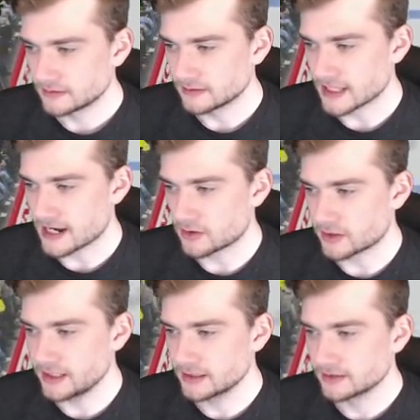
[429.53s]

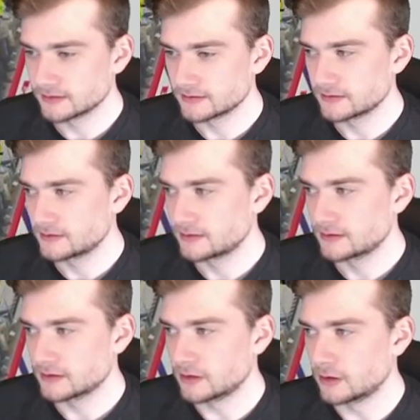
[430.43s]
Lowry.
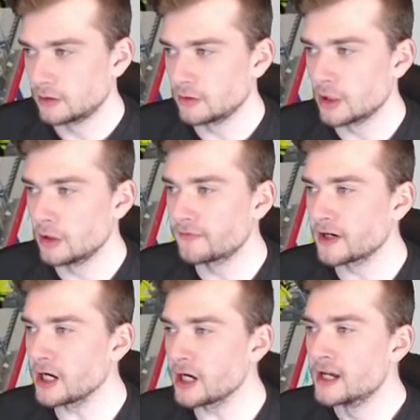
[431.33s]
Oh,
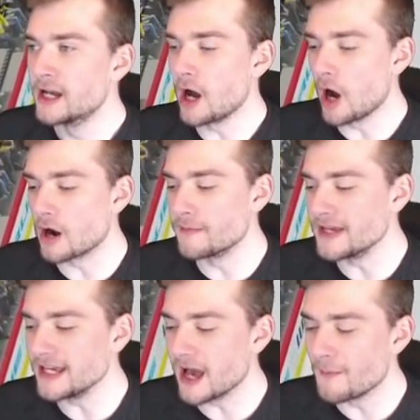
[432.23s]
over.
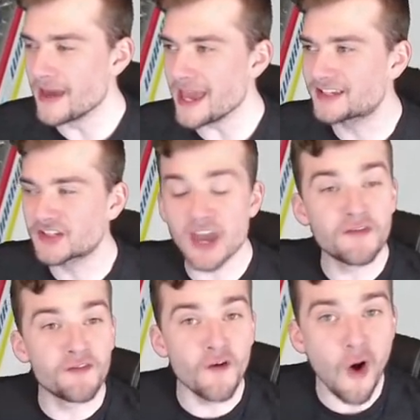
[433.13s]
Armia makes
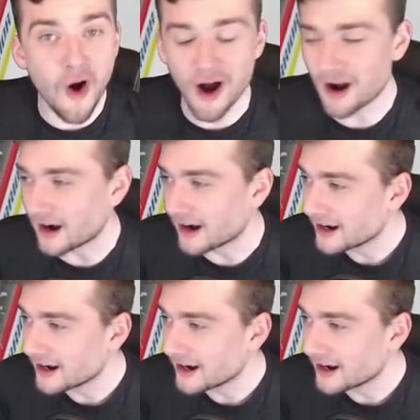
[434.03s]
it four.